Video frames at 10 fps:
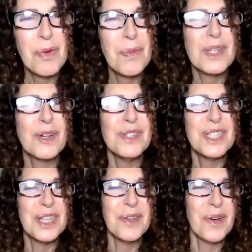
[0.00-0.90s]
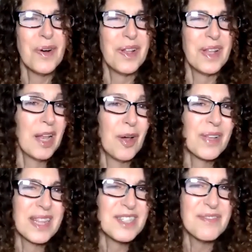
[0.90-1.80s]
we will continue on
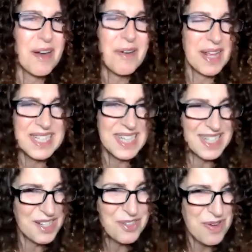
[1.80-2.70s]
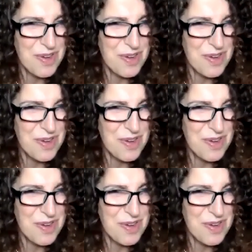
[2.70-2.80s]
along this very exciting